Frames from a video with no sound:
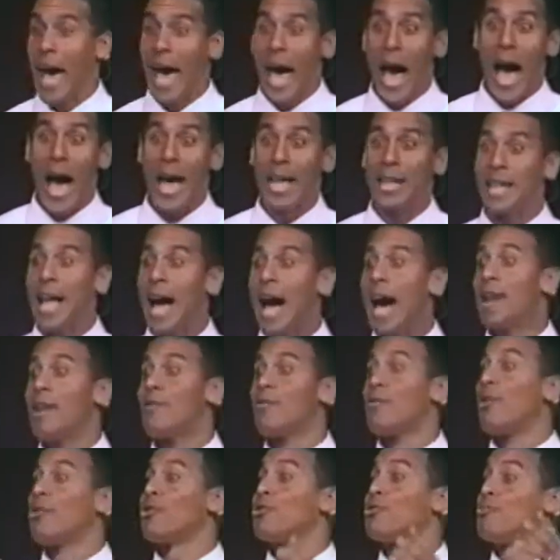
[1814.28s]
I died
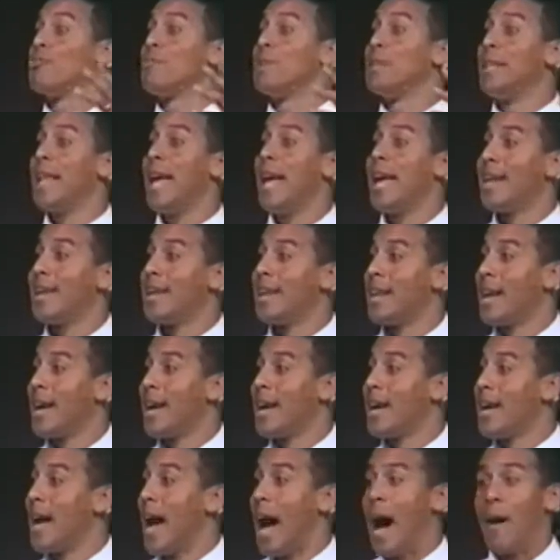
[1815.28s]
and rose from the dead.
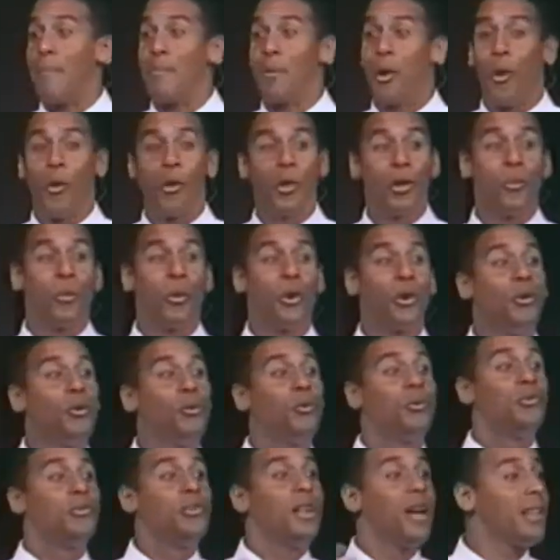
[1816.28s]
I'm the only one
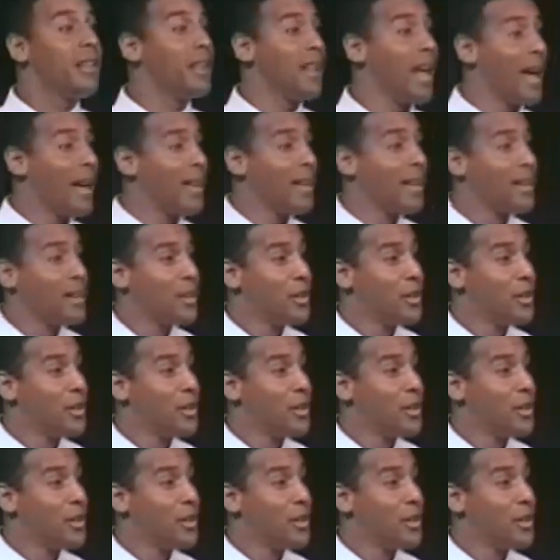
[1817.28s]
who's done that.